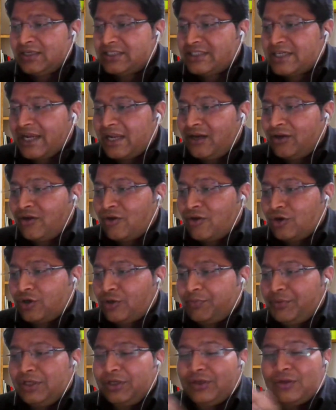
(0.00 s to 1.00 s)
shall not
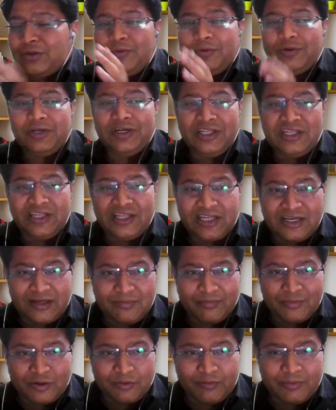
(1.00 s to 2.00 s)
be included in the
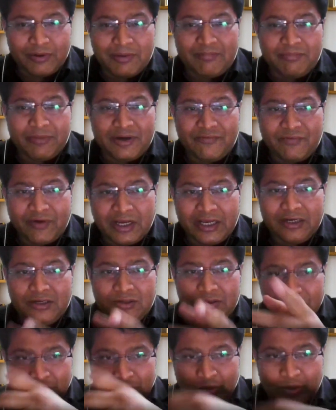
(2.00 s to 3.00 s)
number of member while
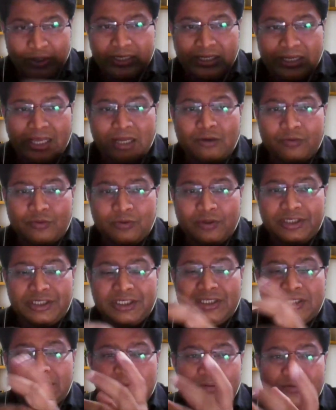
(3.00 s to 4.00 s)
you are
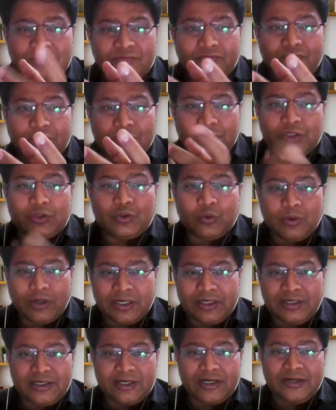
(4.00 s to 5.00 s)
calculating for the
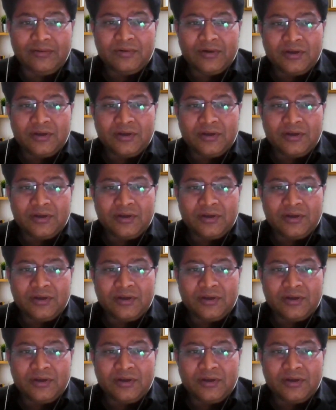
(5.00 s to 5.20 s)
200.